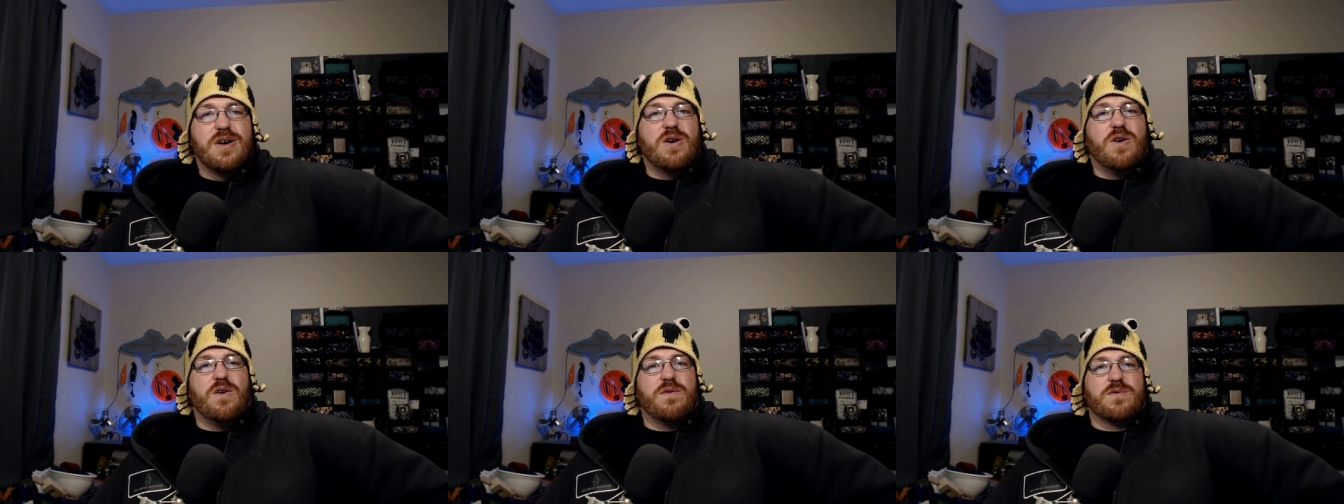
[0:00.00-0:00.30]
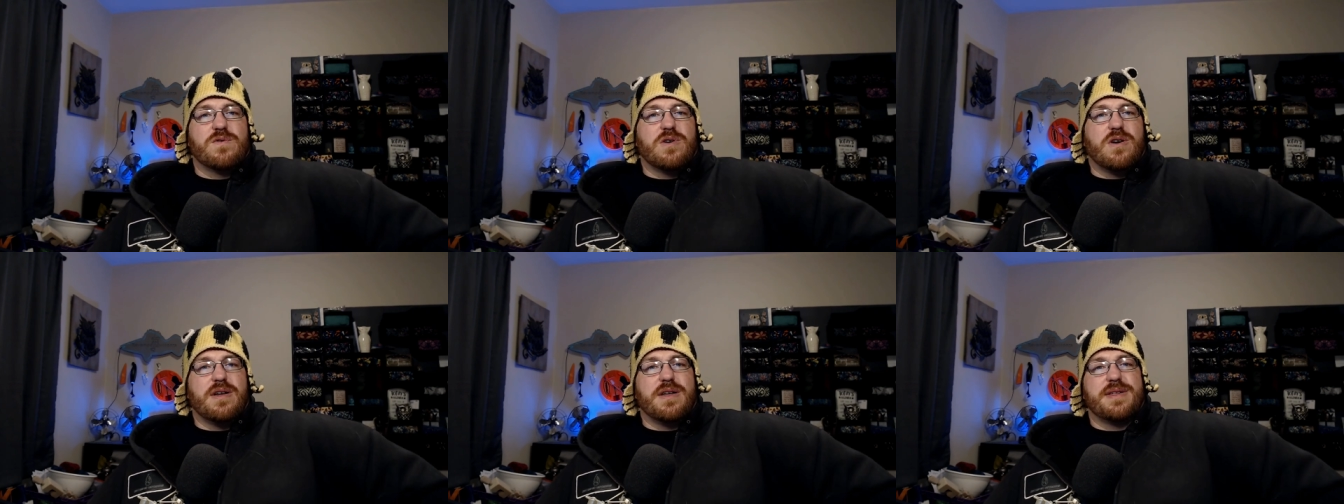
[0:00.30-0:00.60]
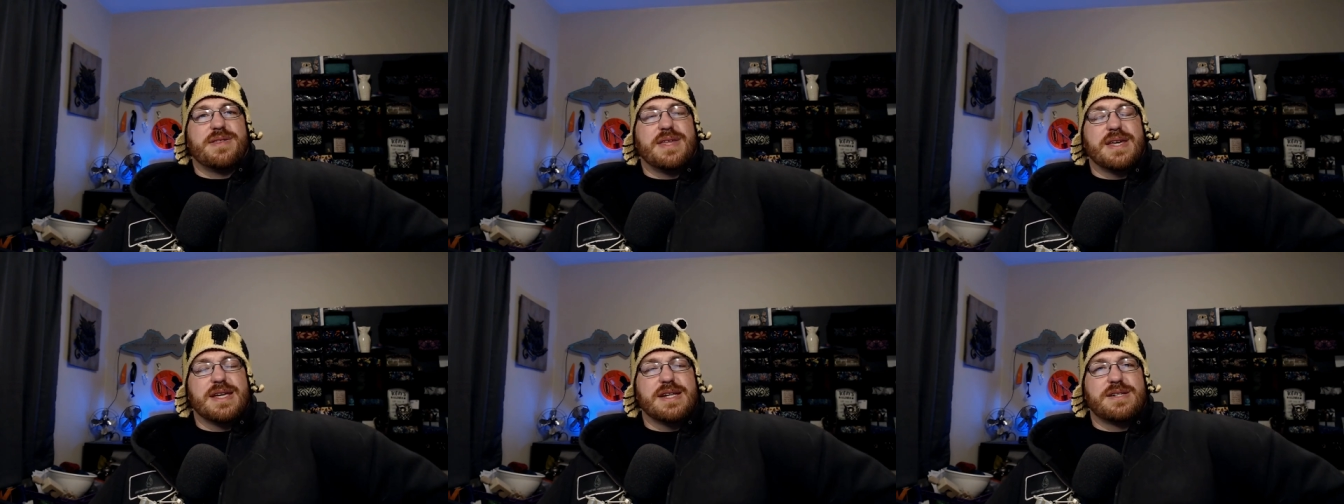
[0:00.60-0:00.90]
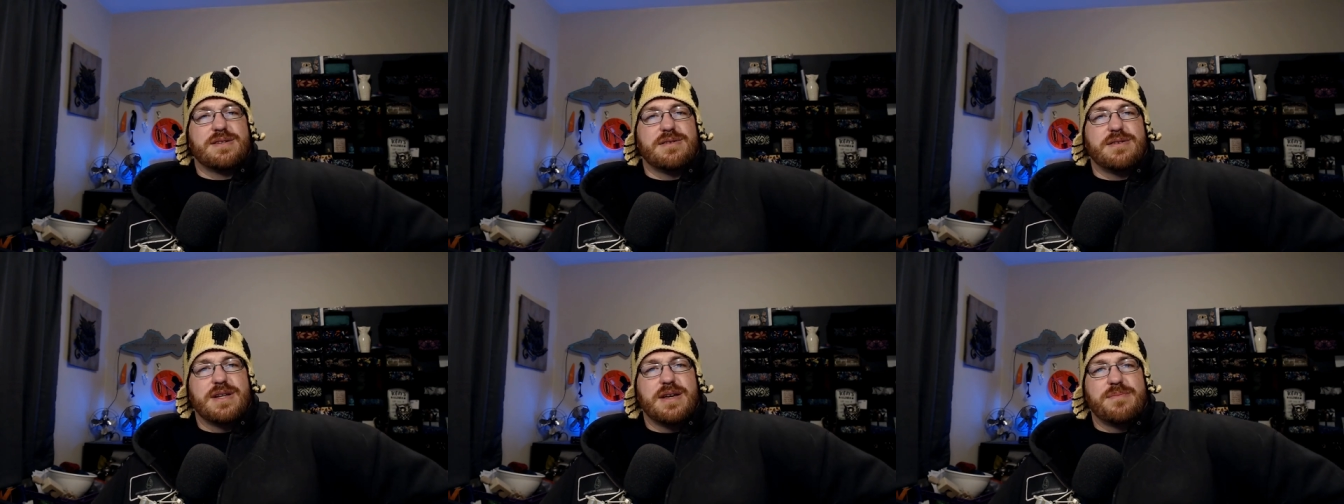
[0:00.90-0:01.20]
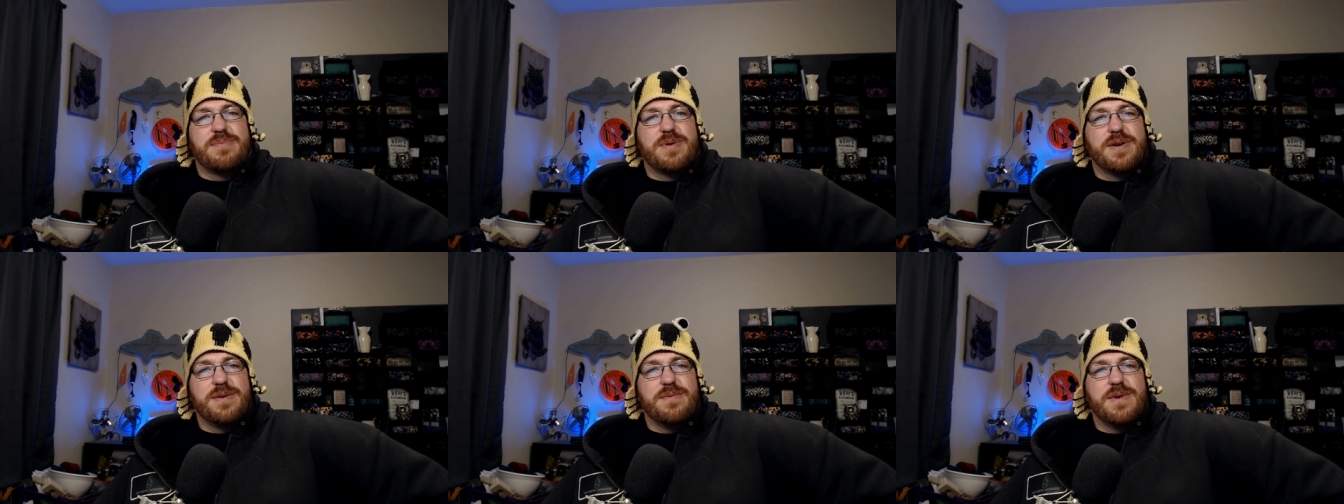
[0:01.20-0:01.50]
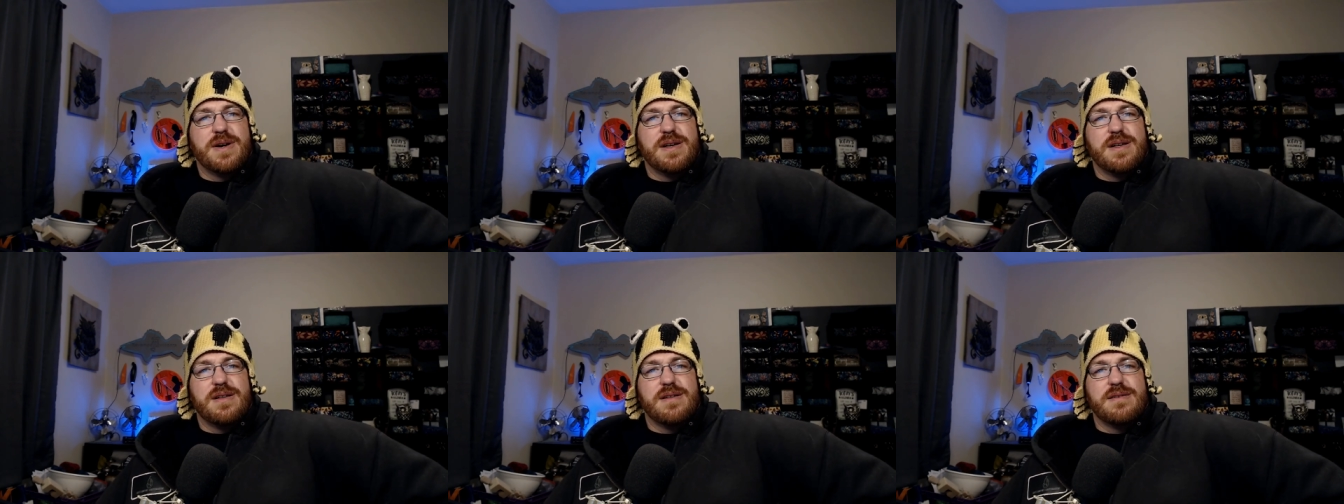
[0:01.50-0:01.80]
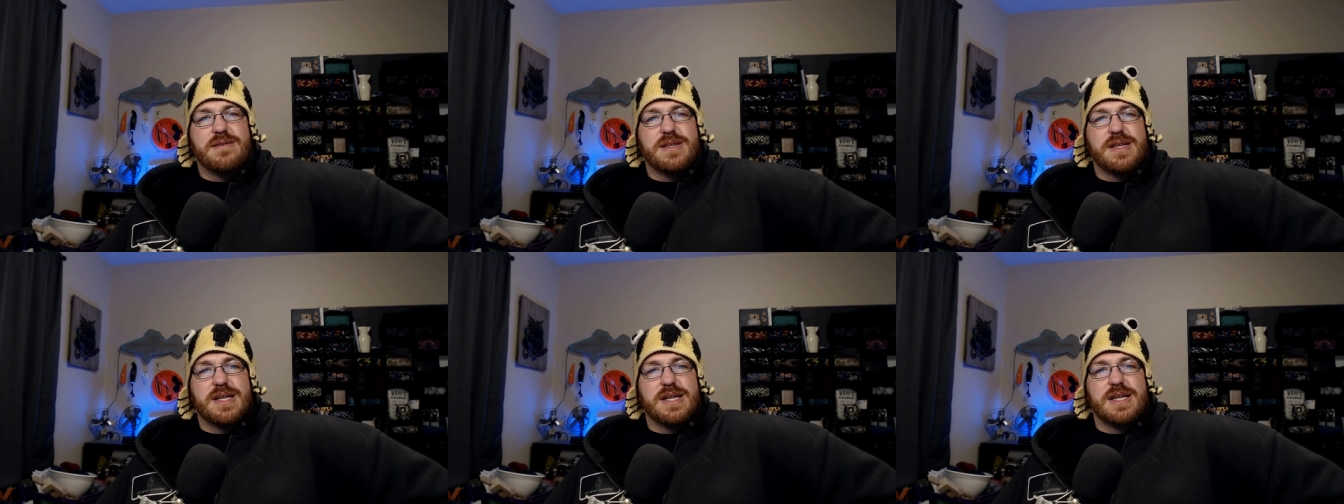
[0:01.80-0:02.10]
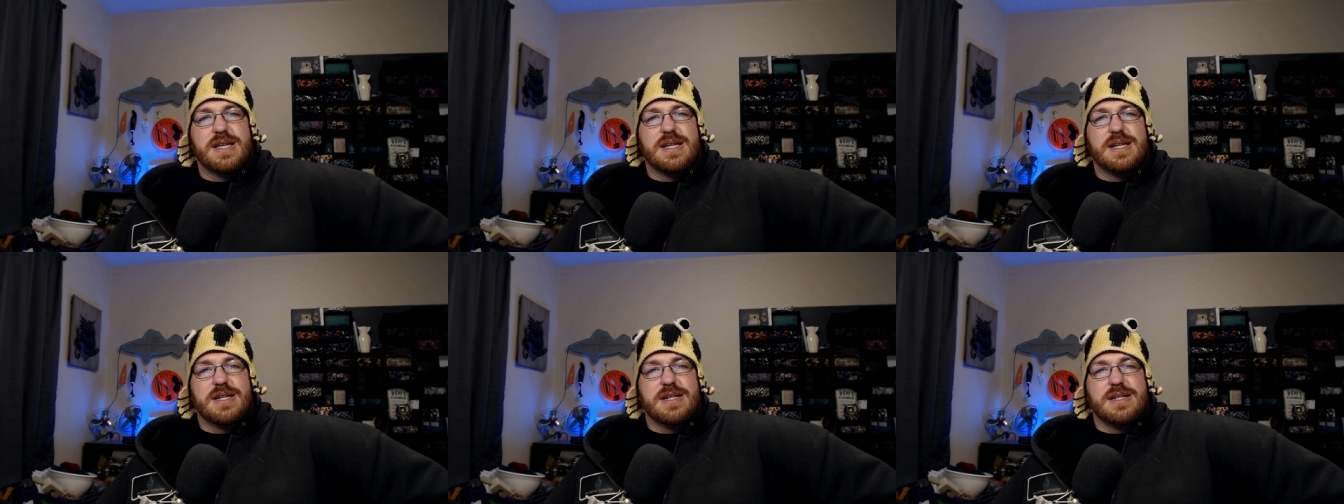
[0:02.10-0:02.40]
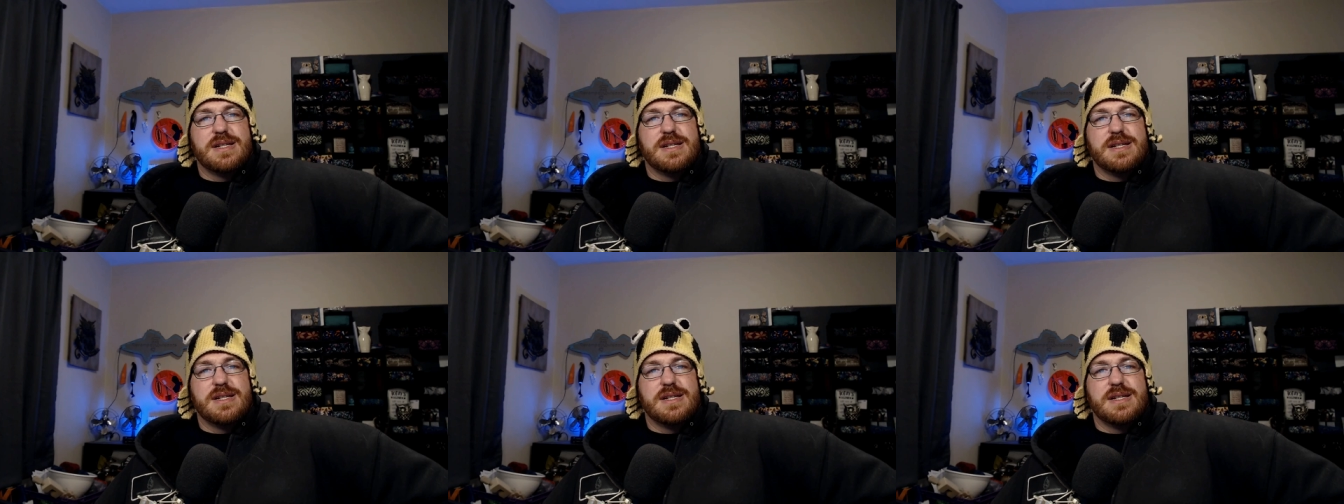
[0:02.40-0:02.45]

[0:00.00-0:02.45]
Overall, I think it turned out pretty well. Uh,